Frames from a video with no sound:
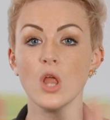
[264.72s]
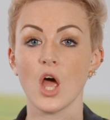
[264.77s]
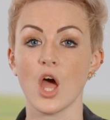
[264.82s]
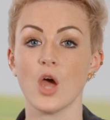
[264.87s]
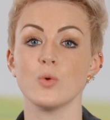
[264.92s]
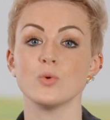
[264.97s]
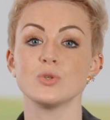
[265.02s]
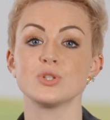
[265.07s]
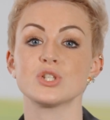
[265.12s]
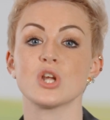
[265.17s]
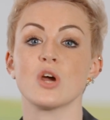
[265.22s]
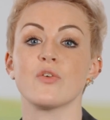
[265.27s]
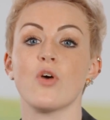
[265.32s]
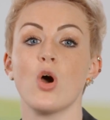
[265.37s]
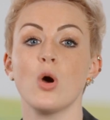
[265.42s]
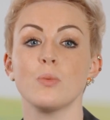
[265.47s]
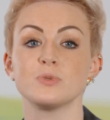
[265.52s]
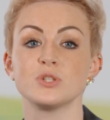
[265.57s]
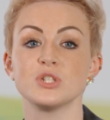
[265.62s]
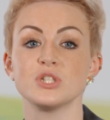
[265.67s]
host of
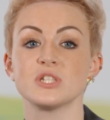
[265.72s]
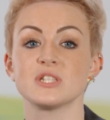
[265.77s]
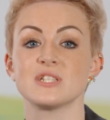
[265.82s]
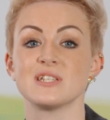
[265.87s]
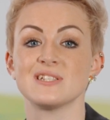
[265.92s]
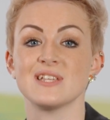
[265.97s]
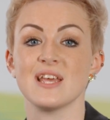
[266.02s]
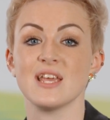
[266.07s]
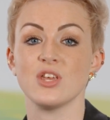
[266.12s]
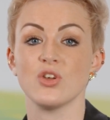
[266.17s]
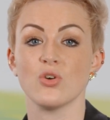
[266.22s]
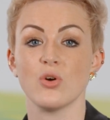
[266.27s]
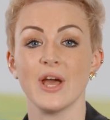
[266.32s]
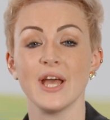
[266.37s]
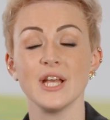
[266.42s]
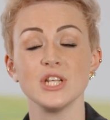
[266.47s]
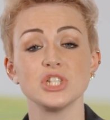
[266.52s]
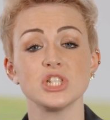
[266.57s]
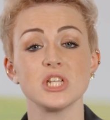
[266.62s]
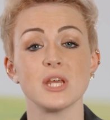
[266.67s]
options to take your
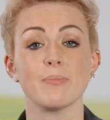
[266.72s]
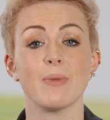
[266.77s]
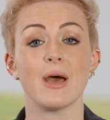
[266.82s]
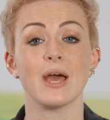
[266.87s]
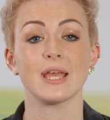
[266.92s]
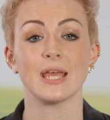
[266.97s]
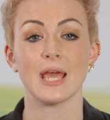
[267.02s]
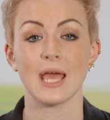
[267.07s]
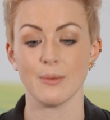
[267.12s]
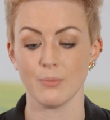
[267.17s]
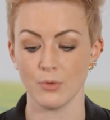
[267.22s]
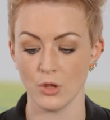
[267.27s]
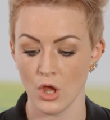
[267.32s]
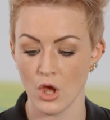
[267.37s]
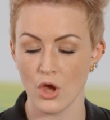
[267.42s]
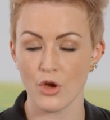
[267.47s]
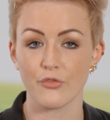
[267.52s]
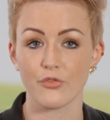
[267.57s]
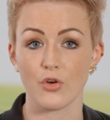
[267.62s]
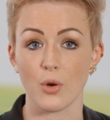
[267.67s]
HDMI cable
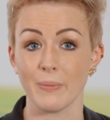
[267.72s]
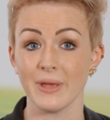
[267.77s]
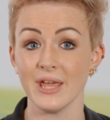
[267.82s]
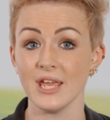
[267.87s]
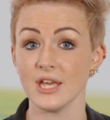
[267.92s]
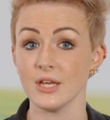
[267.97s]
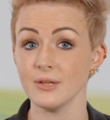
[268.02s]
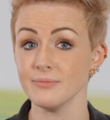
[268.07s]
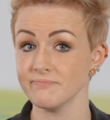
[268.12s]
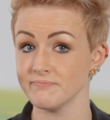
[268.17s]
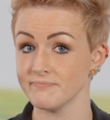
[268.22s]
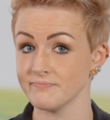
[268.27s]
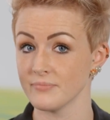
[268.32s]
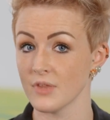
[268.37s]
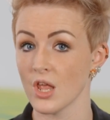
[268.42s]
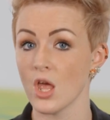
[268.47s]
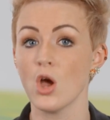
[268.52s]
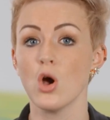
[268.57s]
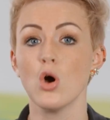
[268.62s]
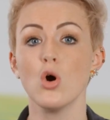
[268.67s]
from here
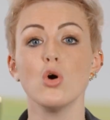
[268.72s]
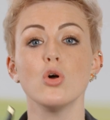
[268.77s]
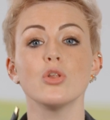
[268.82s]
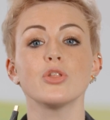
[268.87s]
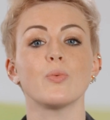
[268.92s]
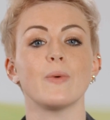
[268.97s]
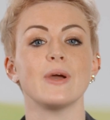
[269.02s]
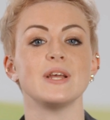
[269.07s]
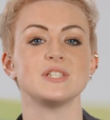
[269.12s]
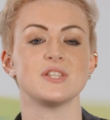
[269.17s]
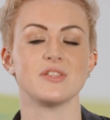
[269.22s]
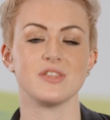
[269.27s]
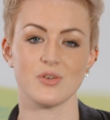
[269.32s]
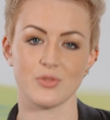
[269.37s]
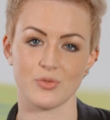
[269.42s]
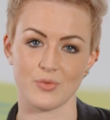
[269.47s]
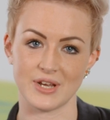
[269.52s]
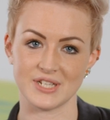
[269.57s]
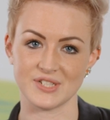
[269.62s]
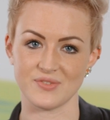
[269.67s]
all the way to the
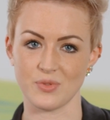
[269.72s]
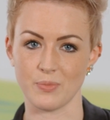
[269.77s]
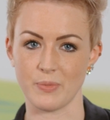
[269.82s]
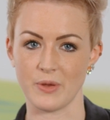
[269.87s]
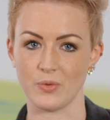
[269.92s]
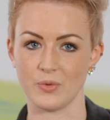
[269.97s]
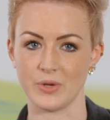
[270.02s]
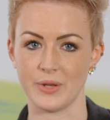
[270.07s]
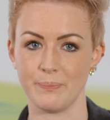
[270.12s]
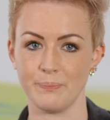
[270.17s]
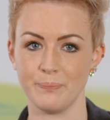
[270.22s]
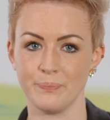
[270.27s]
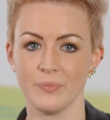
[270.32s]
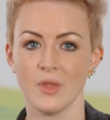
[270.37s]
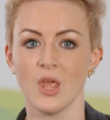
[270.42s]
other end of the building.